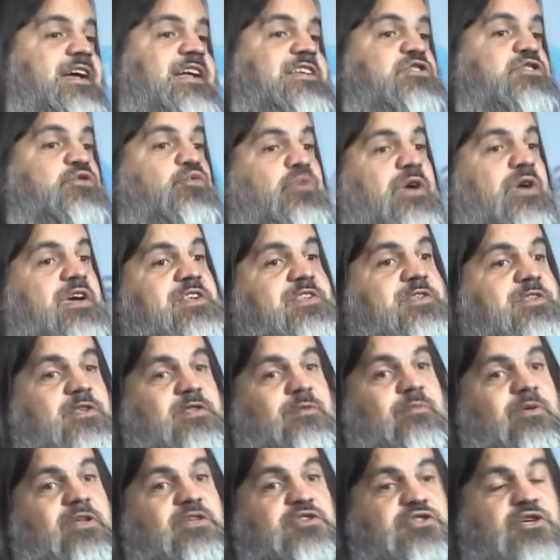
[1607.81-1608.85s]
against
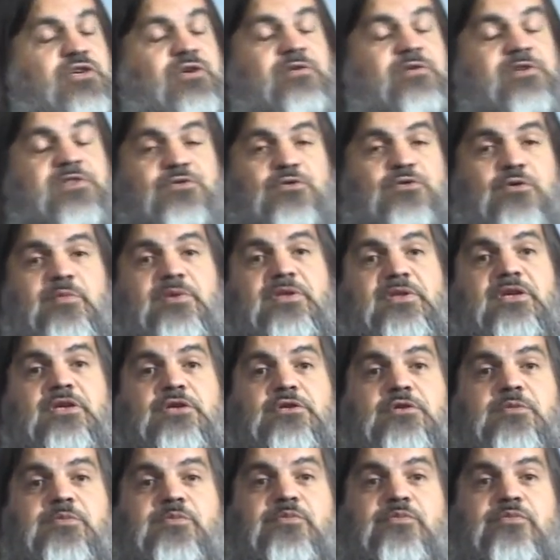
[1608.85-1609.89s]
racism and gender
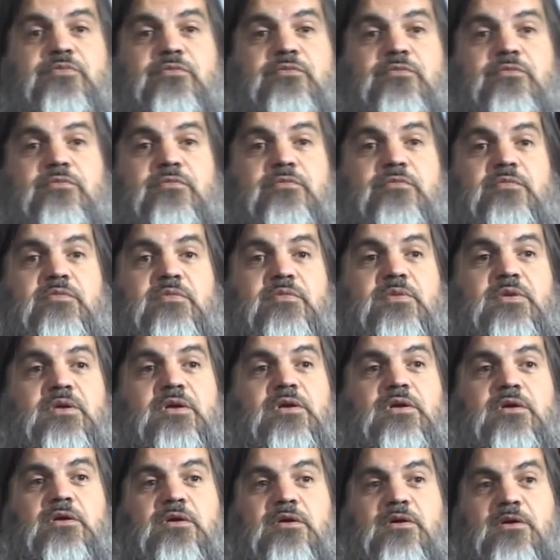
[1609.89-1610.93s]
discrimination.
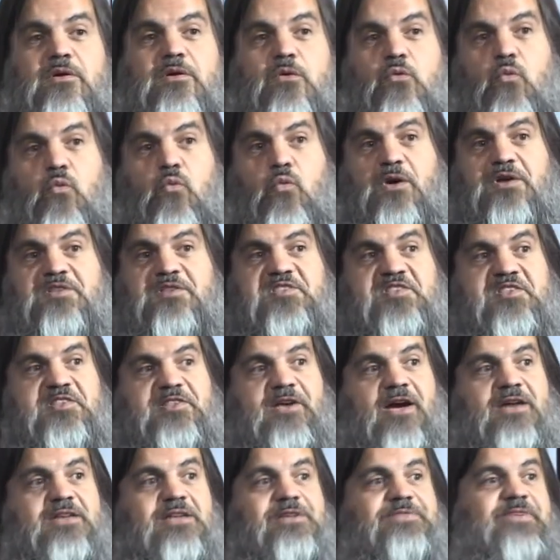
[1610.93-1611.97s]
One
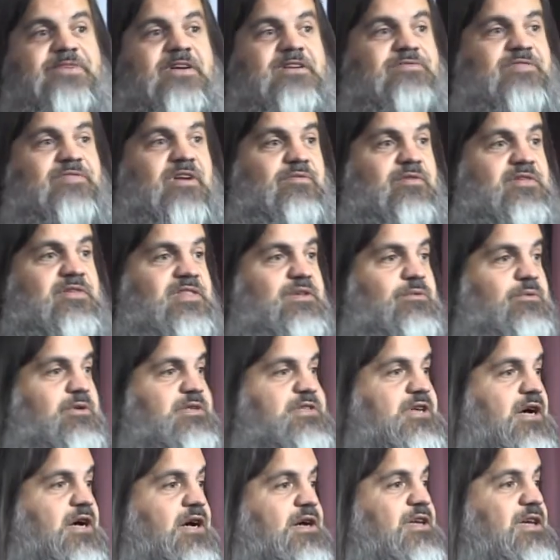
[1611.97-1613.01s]
side effect of everything we're
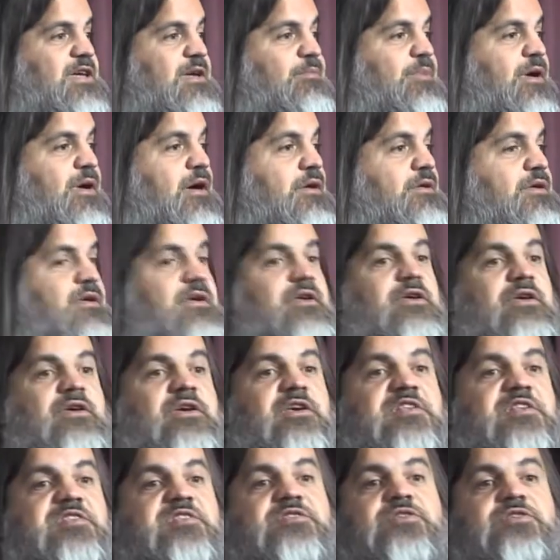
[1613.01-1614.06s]
talking about
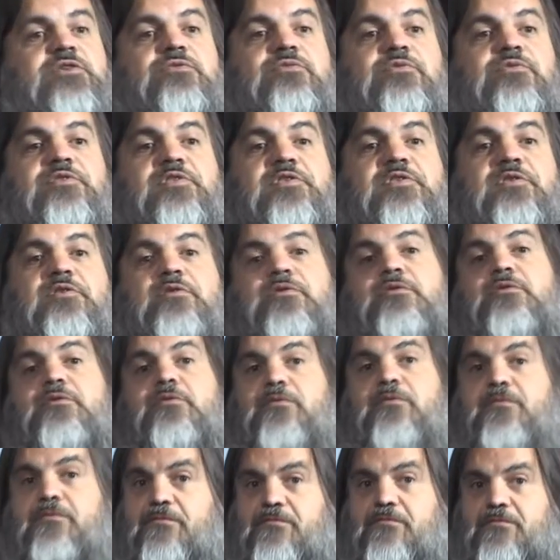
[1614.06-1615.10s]
is students
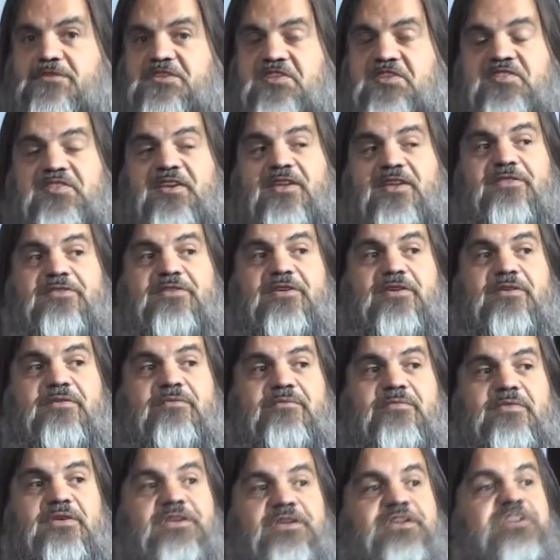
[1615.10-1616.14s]
dissenting,
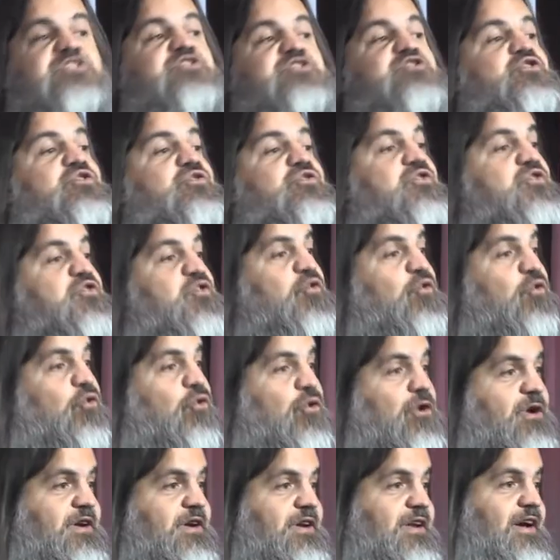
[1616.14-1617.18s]
is students
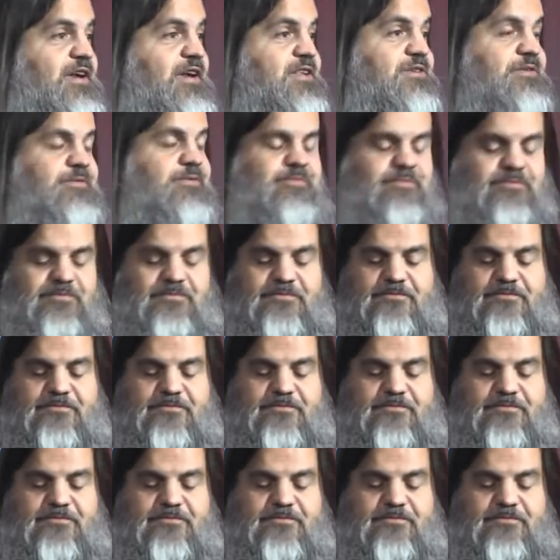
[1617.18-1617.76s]
organizing.